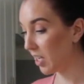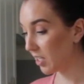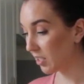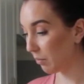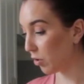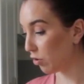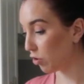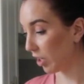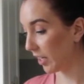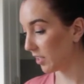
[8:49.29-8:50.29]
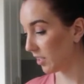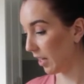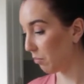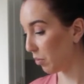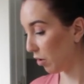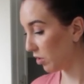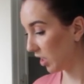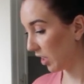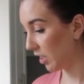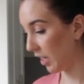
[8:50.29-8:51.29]
some nutrients and
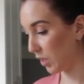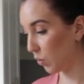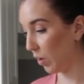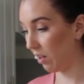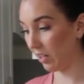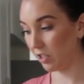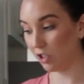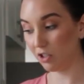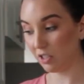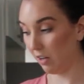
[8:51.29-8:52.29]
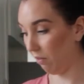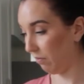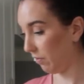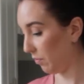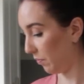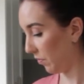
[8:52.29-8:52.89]
protein as well as yourself.